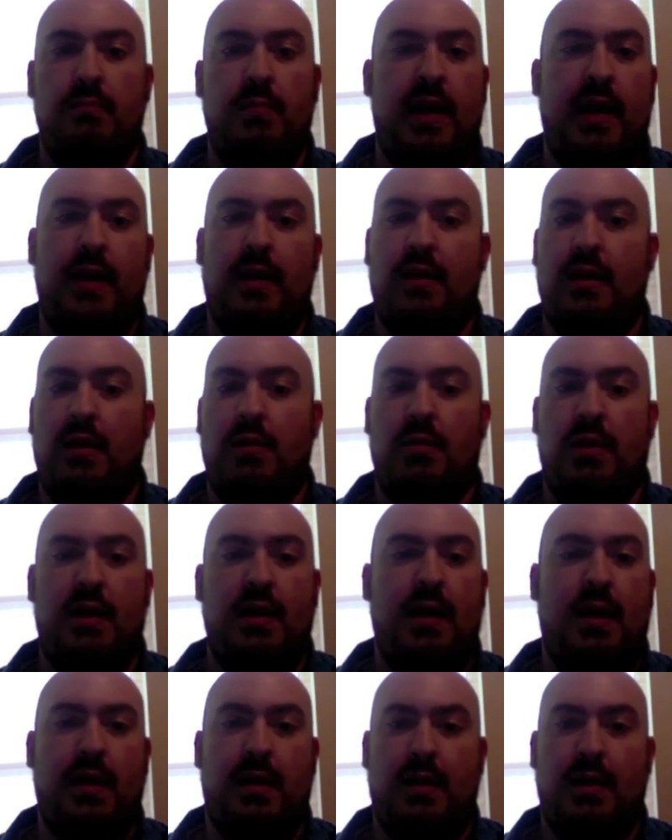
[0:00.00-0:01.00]
anything with
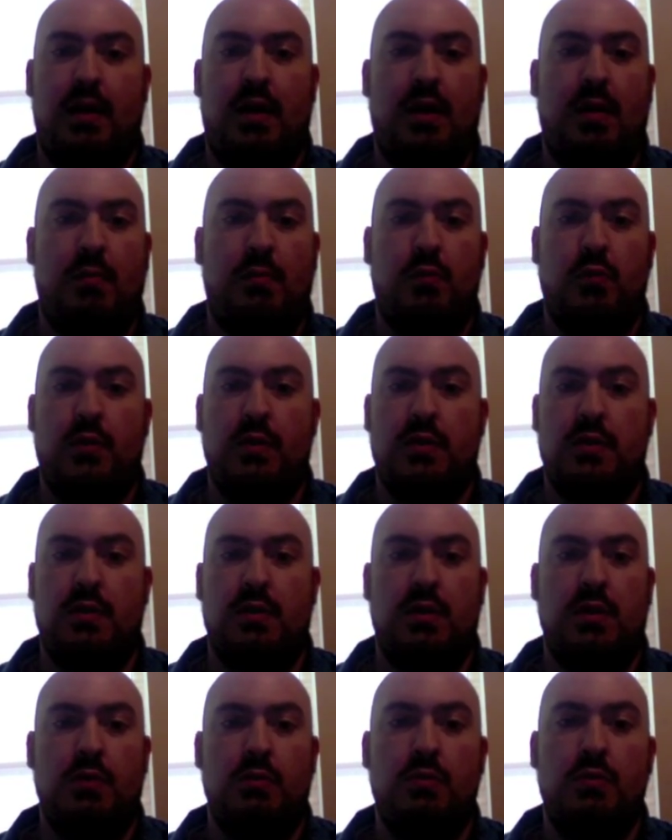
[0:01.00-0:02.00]
a .com was
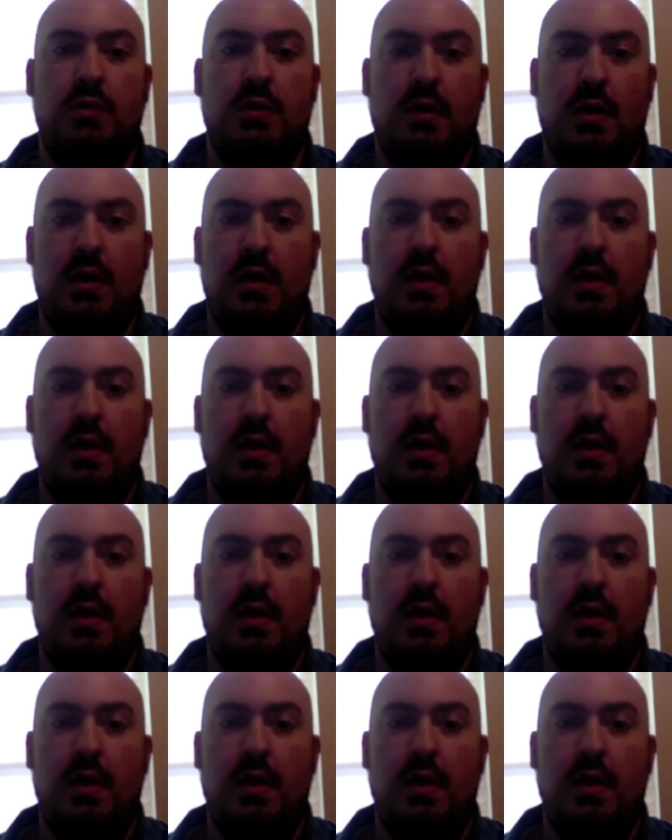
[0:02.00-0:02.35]
huge.